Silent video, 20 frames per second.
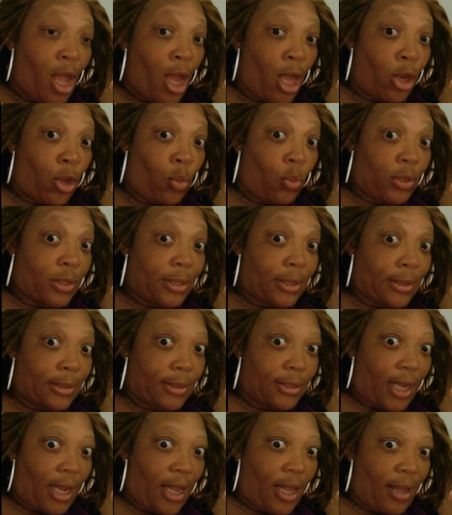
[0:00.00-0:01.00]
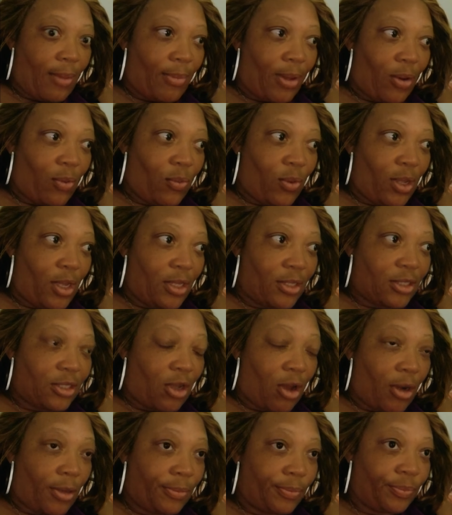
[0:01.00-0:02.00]
I know what style my wigs
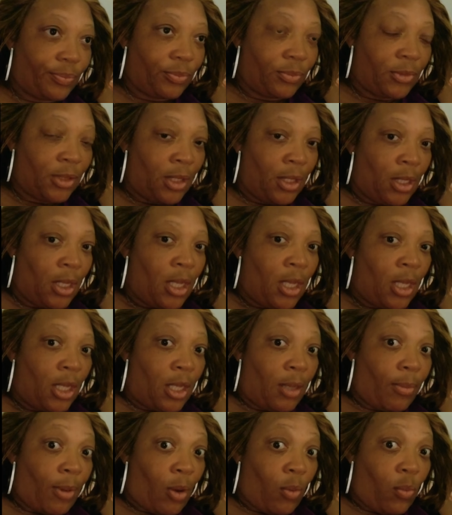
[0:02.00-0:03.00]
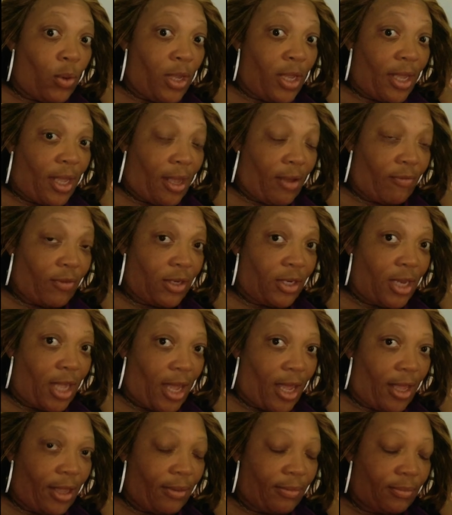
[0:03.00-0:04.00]
are. And my wig have a
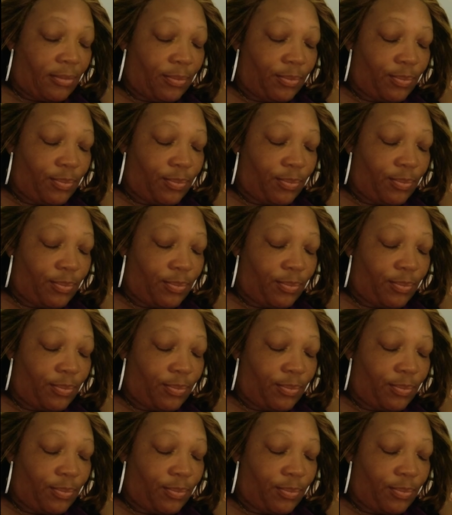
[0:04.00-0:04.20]
name.